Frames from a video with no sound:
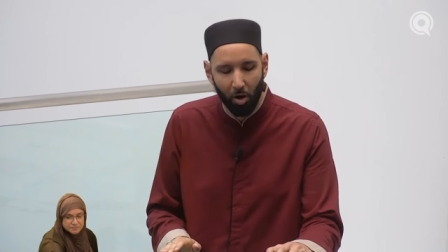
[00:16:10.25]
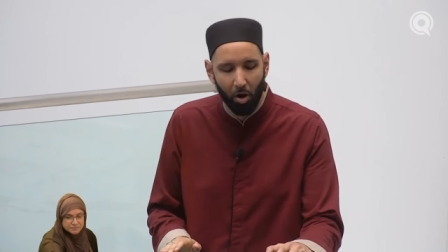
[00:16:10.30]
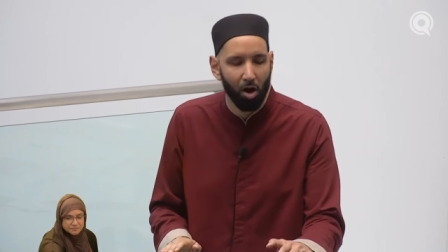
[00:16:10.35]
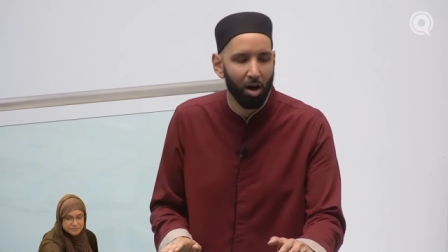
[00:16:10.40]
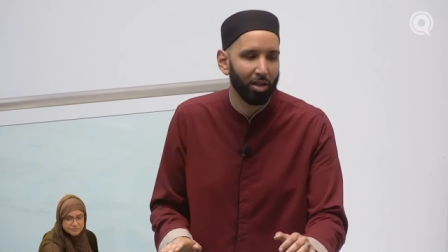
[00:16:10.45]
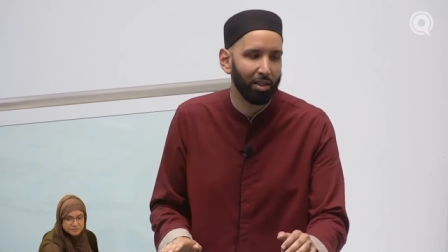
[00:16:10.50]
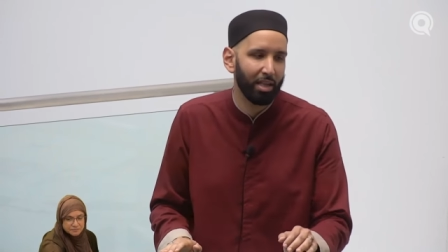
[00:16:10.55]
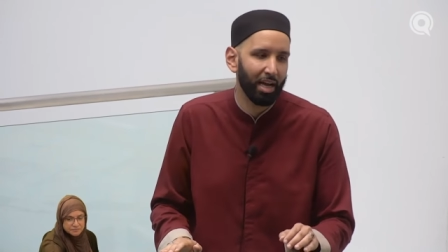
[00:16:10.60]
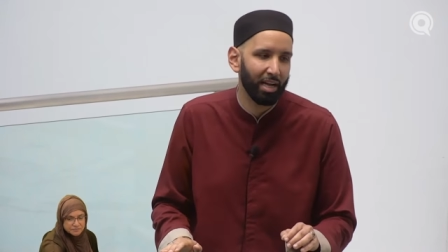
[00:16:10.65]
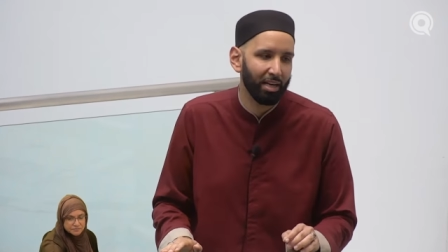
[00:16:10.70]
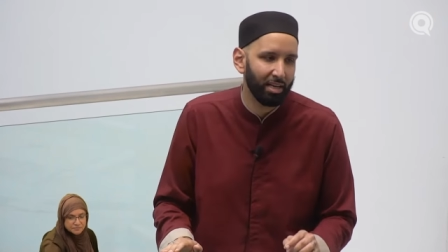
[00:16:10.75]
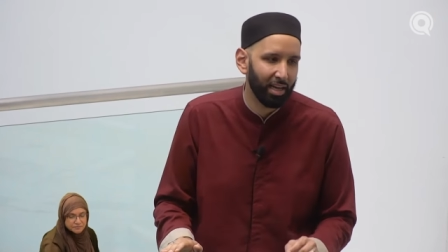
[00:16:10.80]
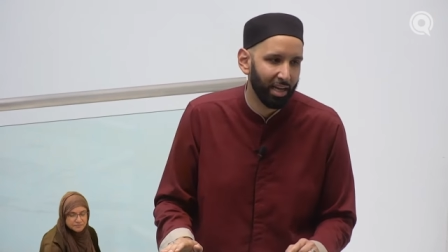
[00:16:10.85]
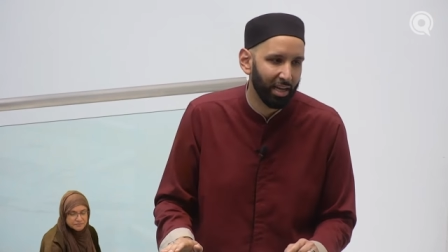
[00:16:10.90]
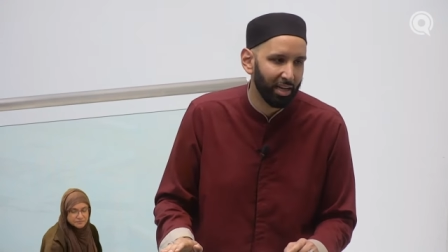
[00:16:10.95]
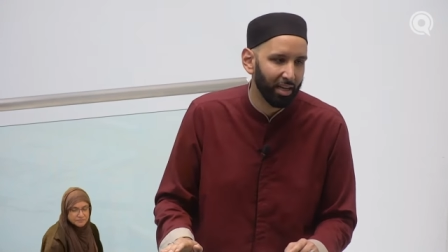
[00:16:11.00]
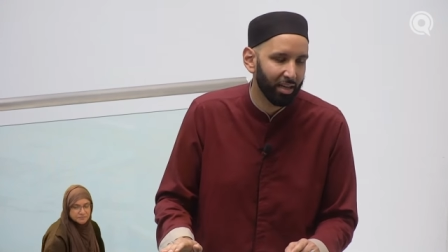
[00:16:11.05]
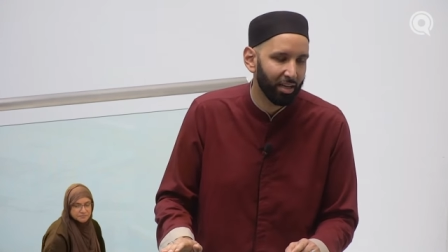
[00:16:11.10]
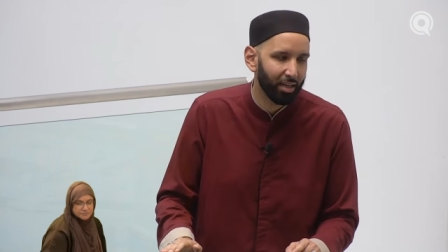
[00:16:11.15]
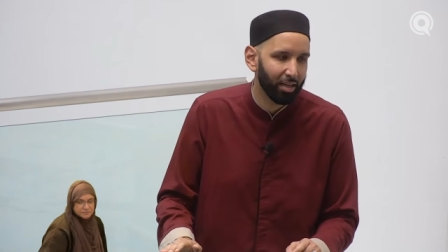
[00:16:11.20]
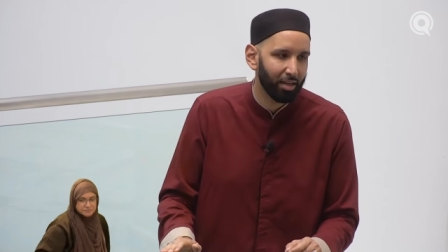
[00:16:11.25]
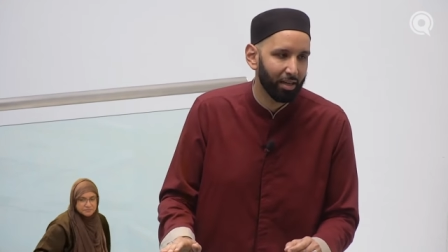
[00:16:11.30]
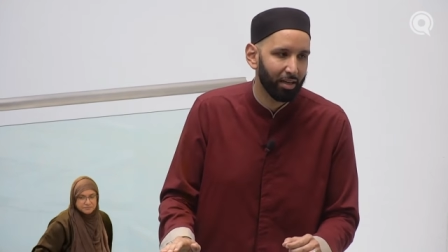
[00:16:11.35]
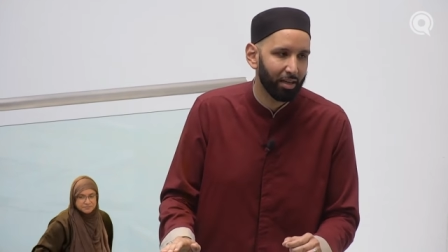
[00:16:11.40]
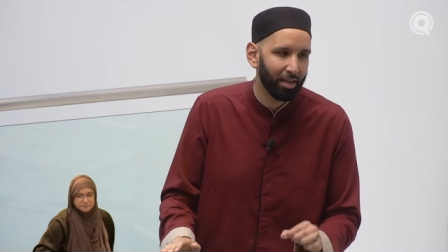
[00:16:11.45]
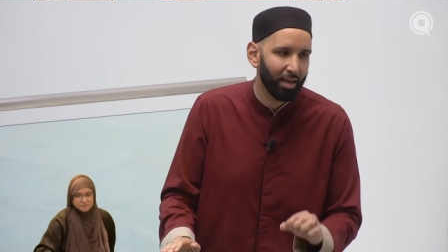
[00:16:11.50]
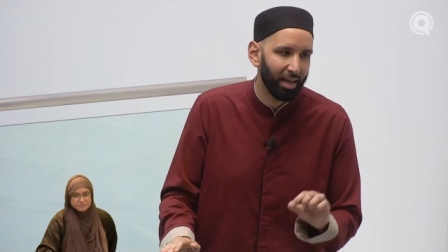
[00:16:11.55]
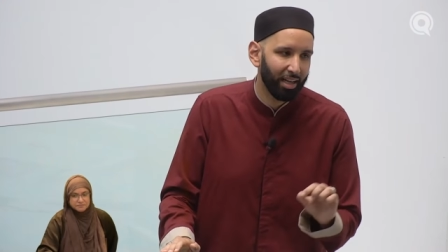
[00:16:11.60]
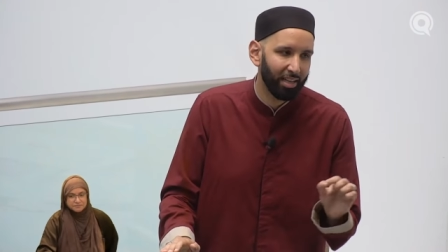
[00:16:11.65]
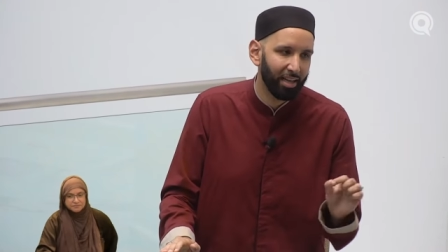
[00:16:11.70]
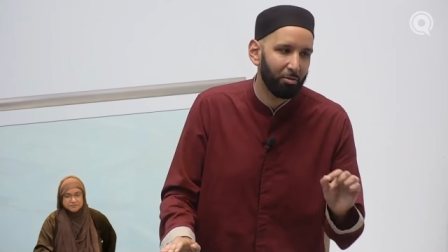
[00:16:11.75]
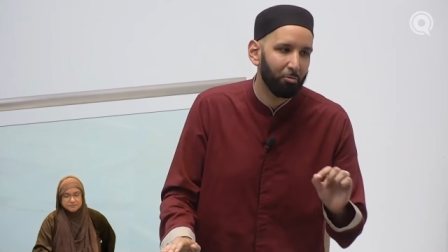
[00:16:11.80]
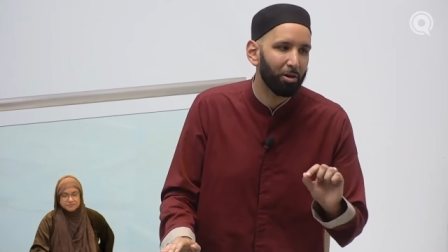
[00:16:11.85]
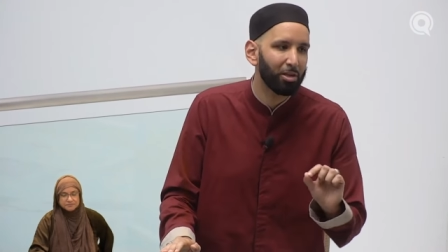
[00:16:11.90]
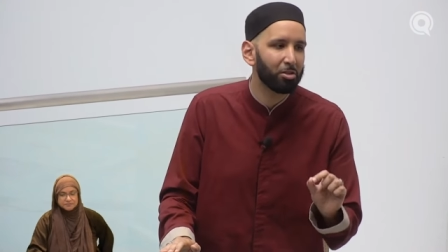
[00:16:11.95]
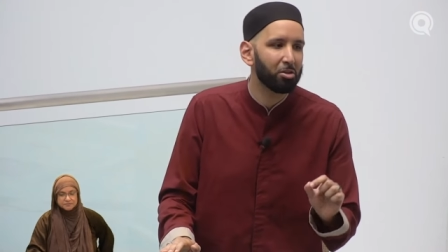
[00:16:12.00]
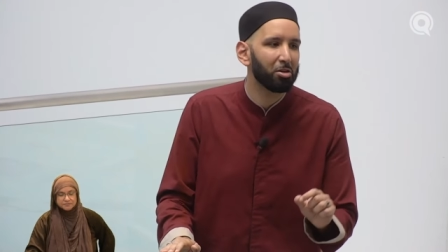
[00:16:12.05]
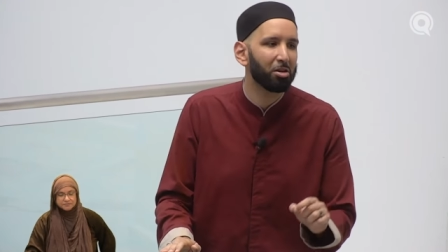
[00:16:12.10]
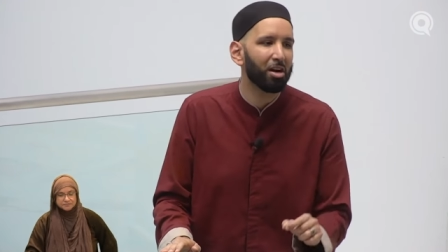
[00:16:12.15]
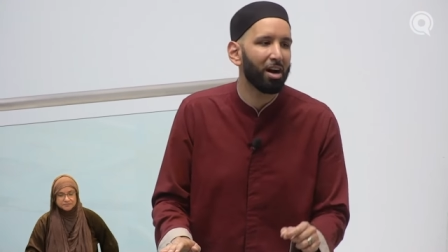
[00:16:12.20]
on that day. And then
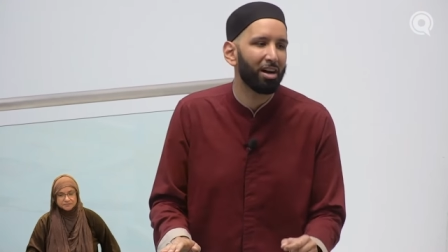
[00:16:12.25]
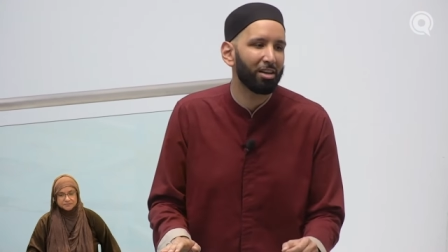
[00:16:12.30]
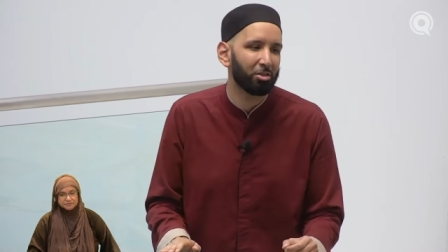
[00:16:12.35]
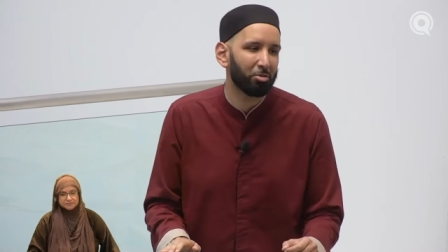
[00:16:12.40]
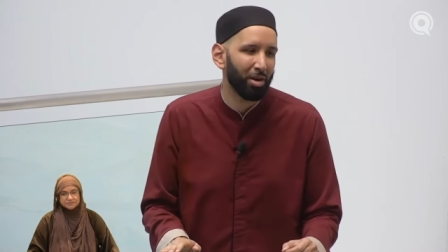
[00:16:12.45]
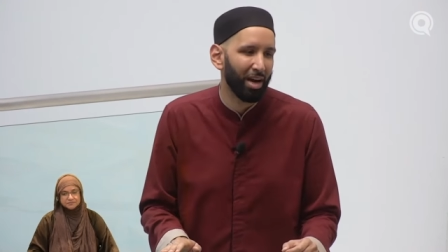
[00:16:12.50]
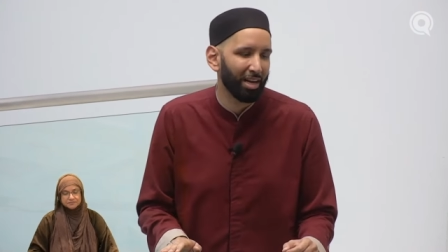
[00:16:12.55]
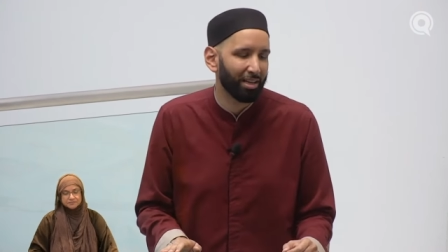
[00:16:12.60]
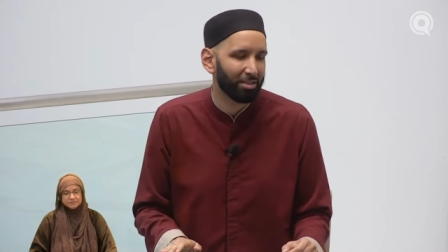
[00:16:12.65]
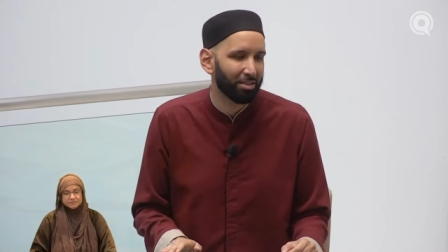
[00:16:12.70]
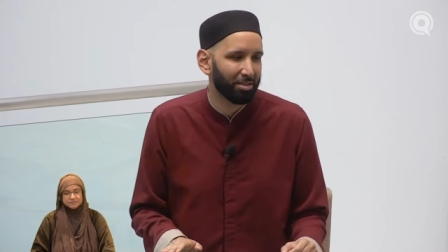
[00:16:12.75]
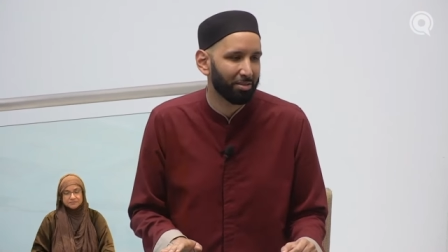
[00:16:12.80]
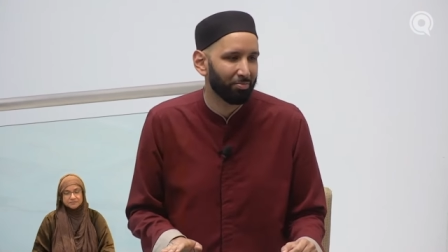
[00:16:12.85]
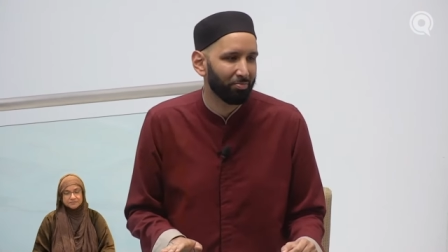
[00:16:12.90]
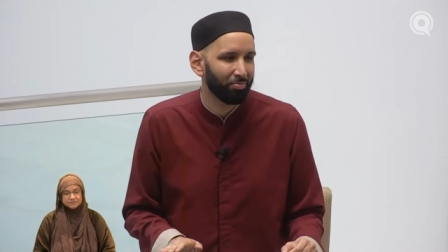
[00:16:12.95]
what's your contract?